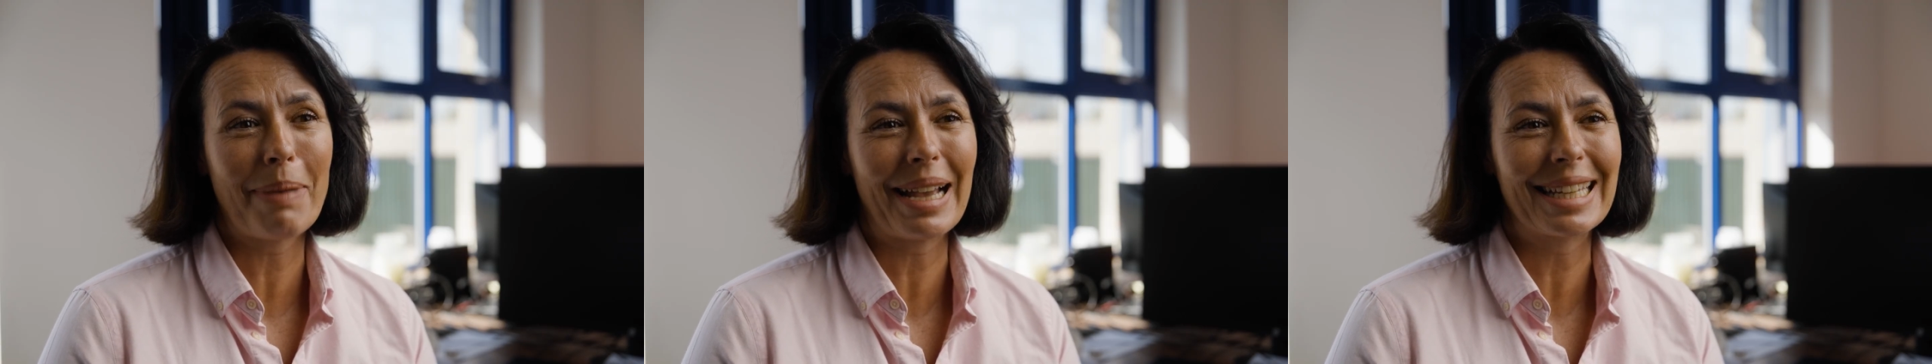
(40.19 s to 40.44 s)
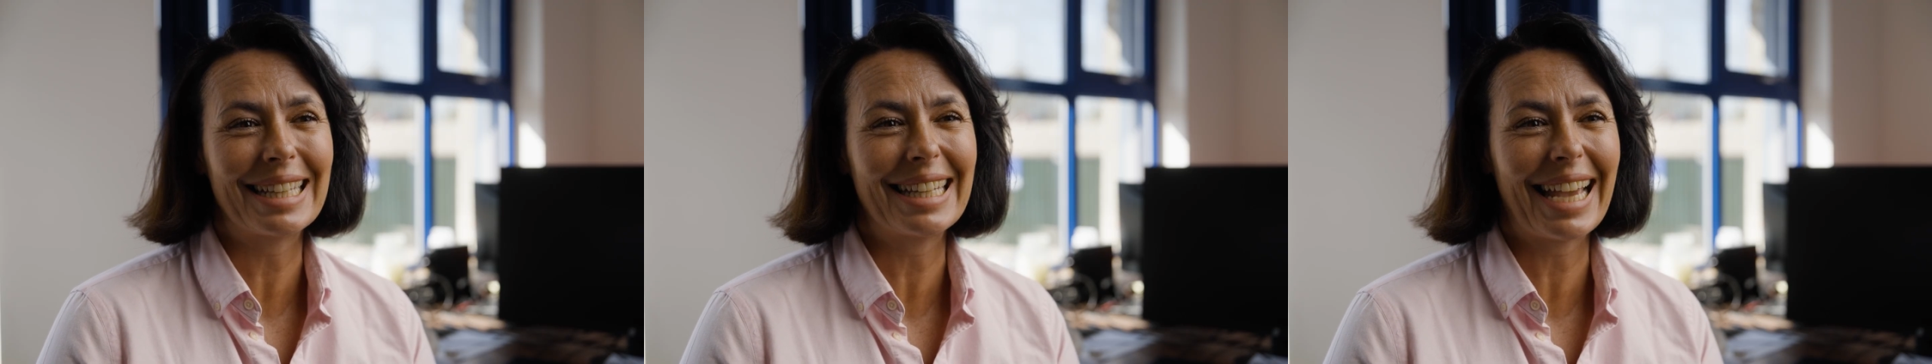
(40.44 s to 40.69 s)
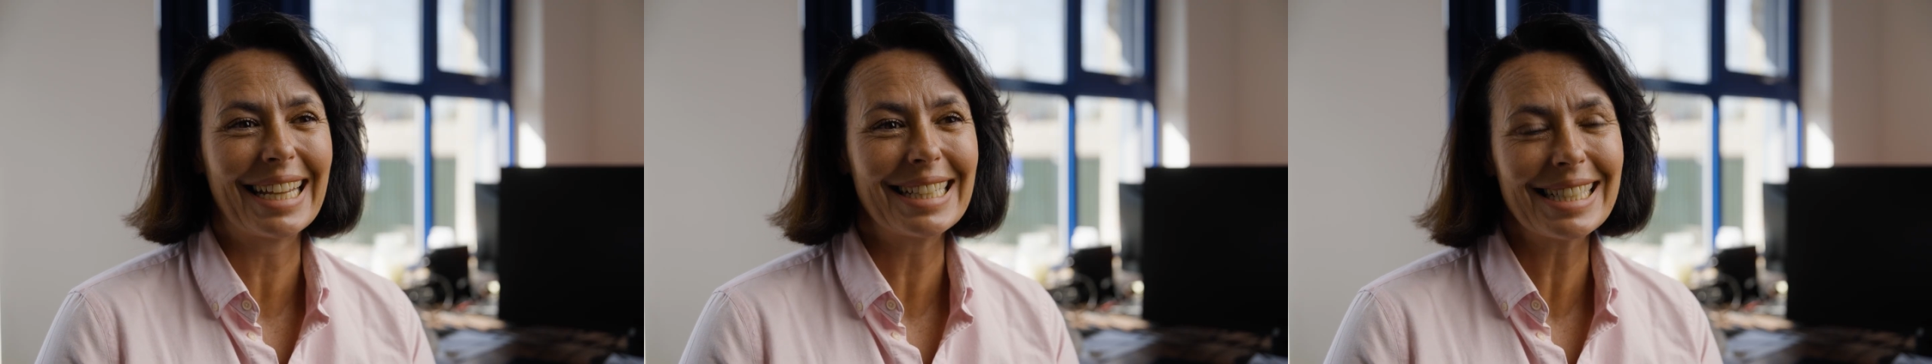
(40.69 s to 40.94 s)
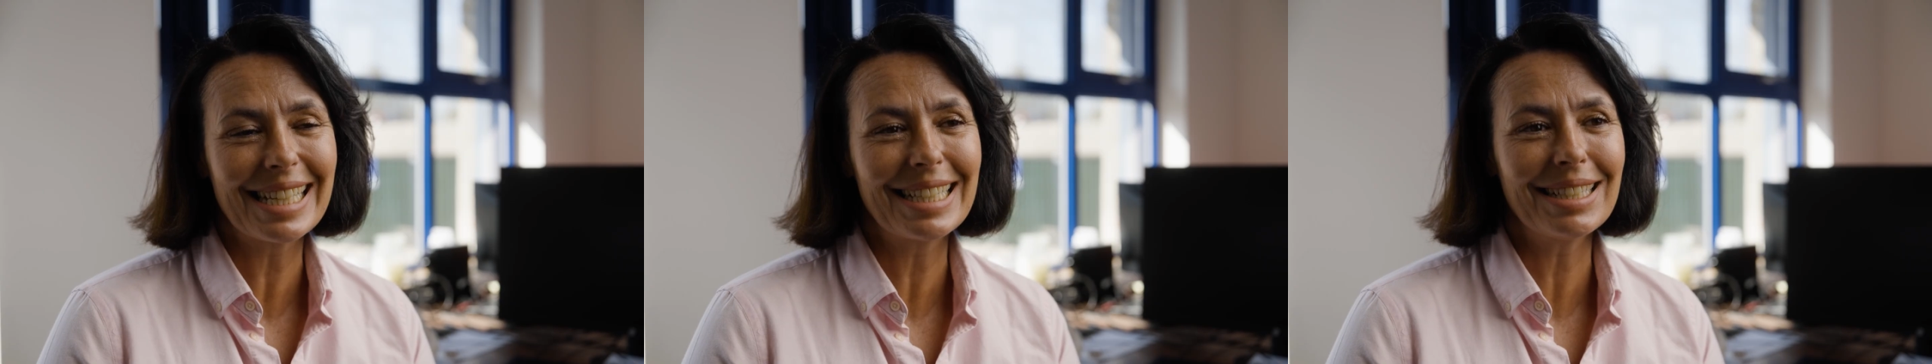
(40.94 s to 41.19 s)
back in the
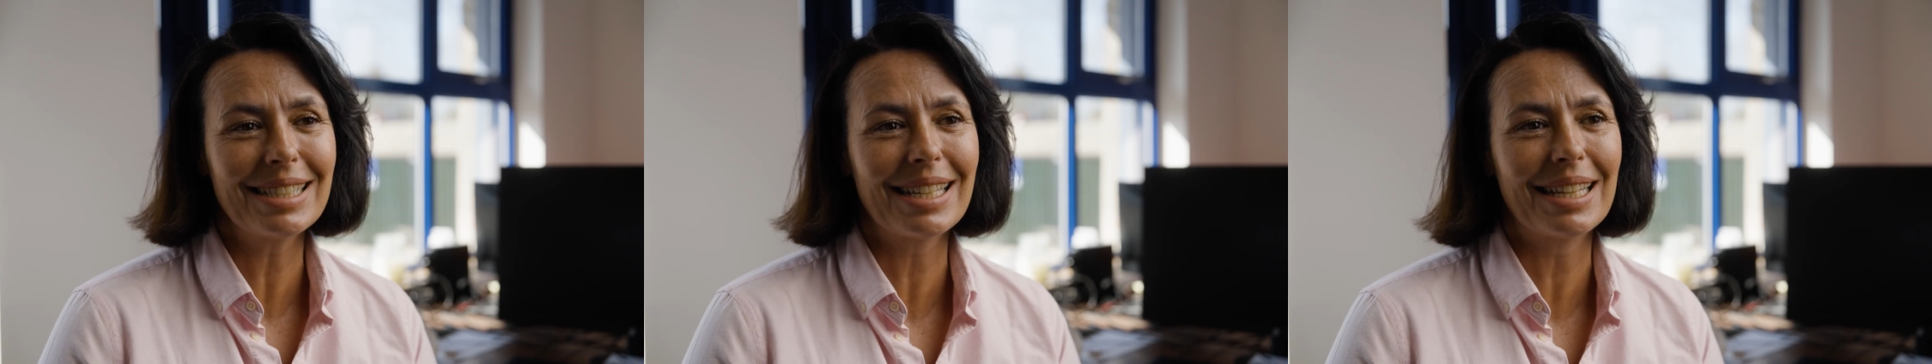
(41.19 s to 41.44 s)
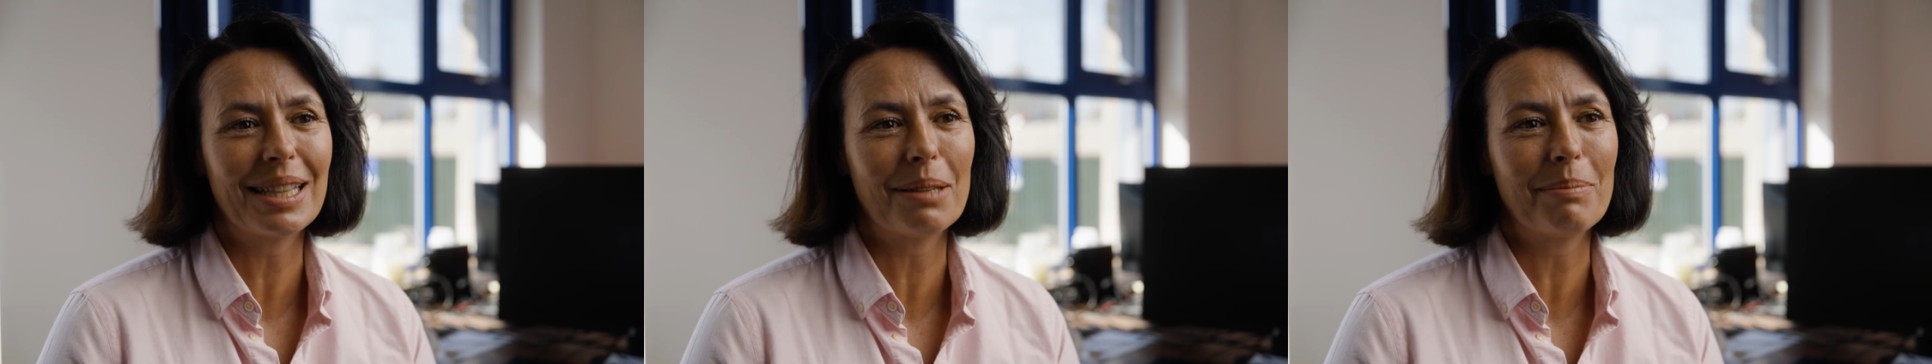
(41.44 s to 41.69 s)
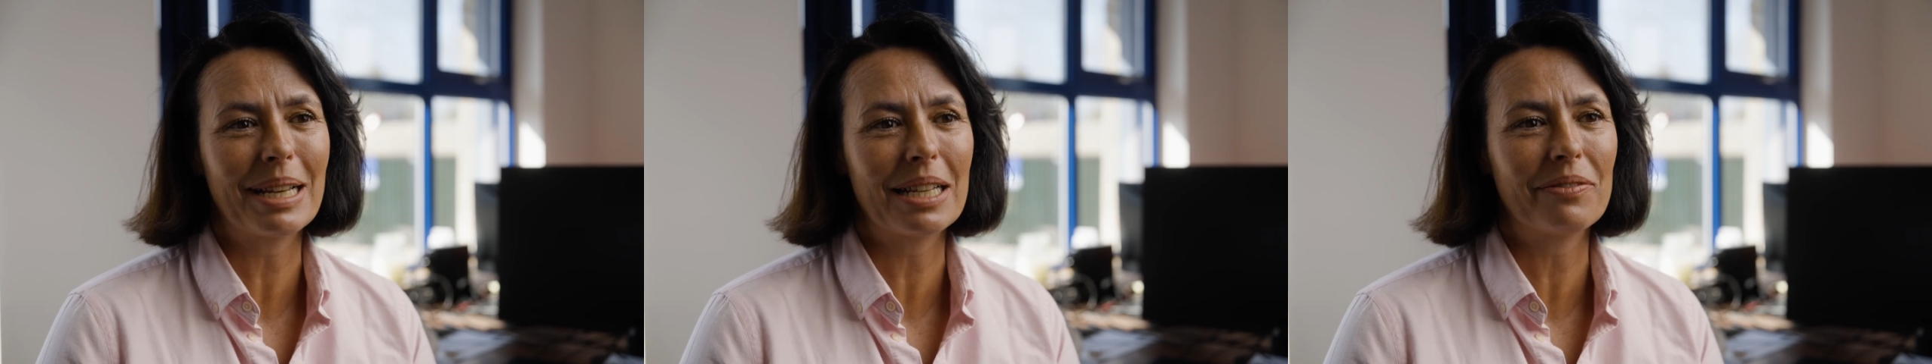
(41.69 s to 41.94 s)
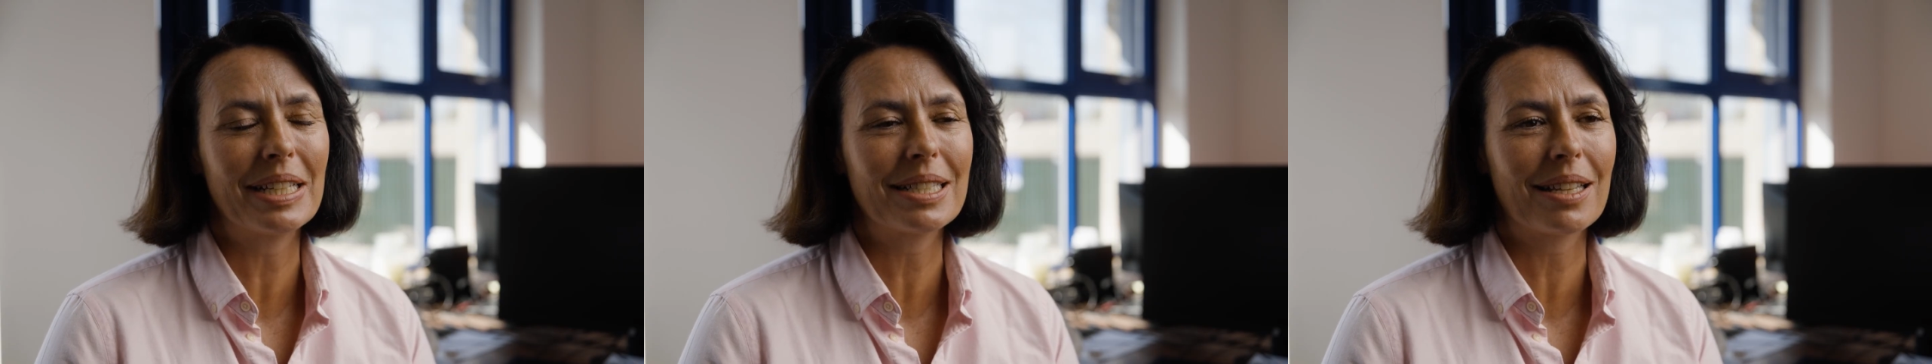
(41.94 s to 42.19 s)
80s in the middle
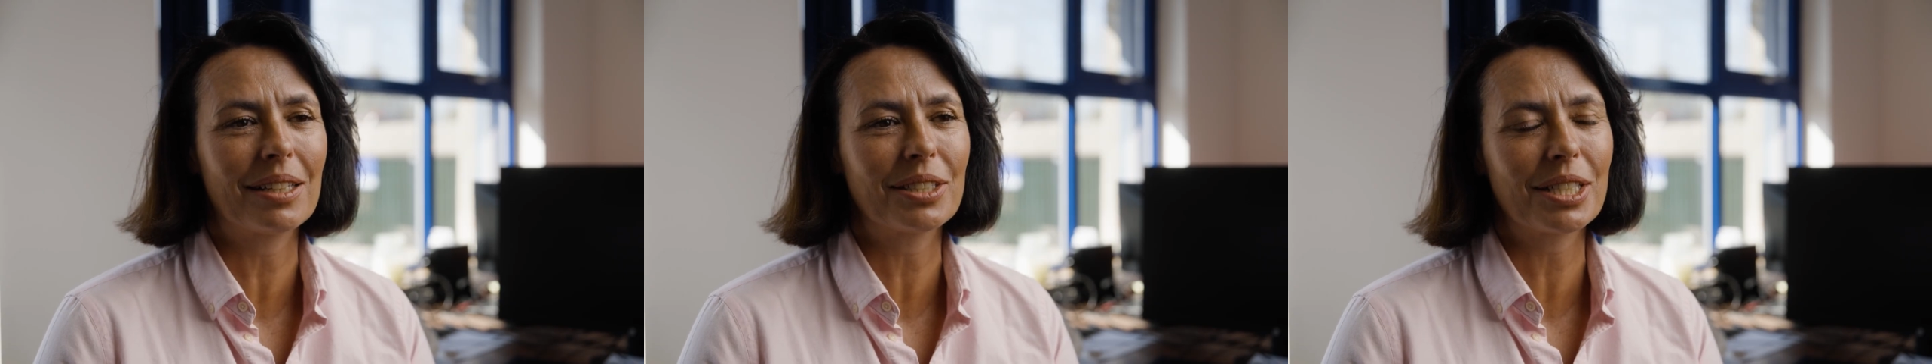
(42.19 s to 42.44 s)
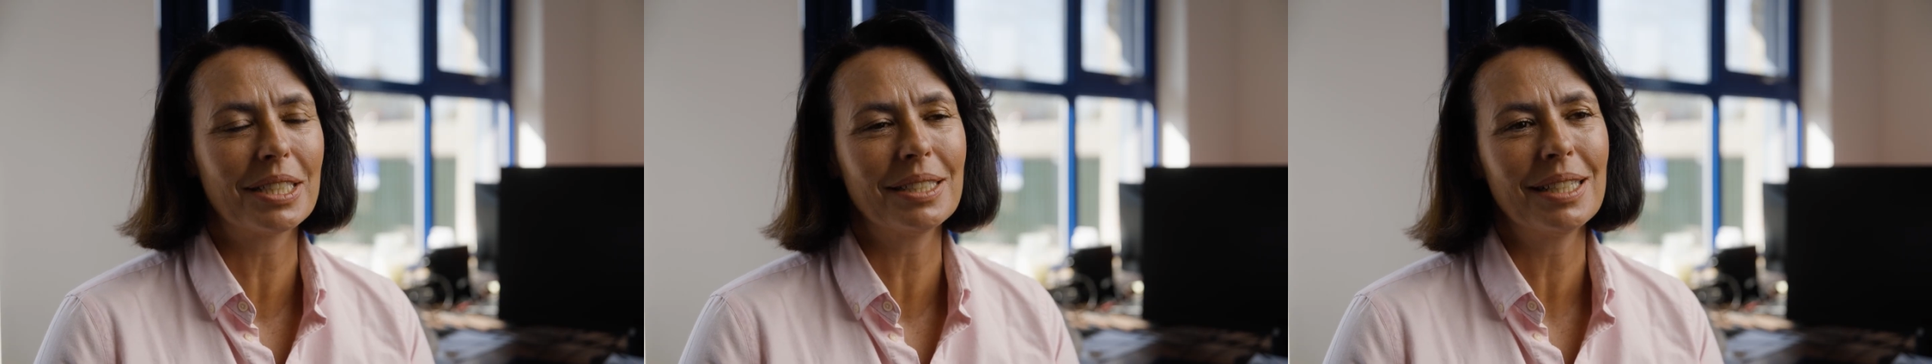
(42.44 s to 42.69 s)
of East London